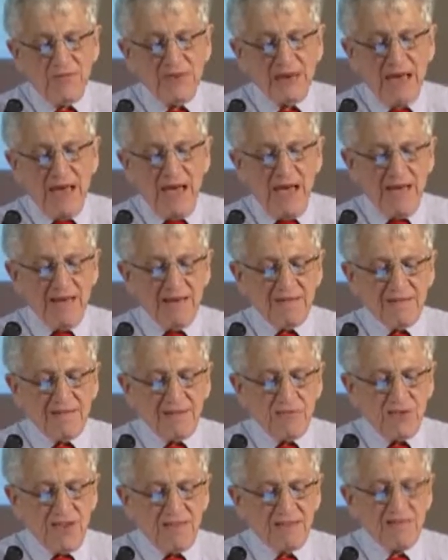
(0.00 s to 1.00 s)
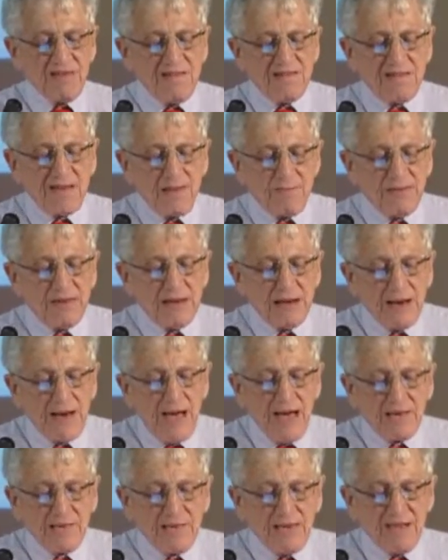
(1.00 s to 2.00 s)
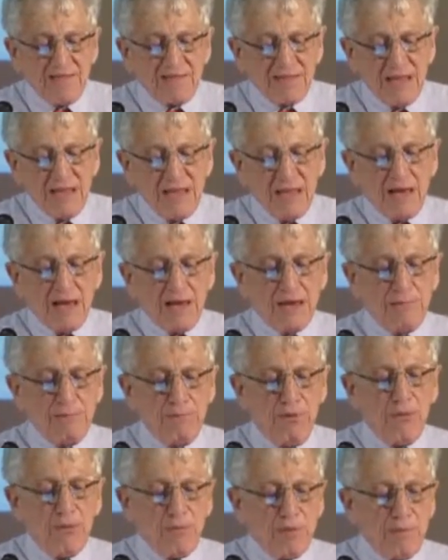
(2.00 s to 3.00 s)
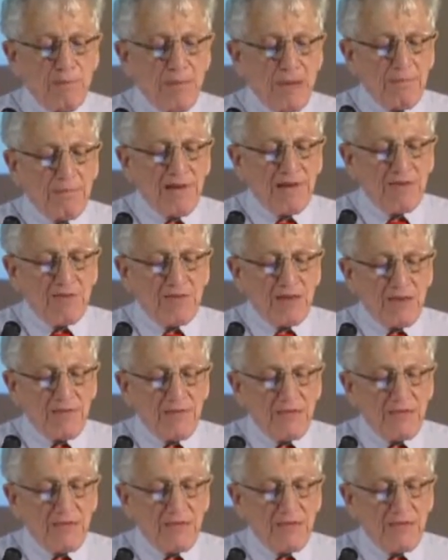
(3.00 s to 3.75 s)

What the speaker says: and I suggested something like this in a book we published 10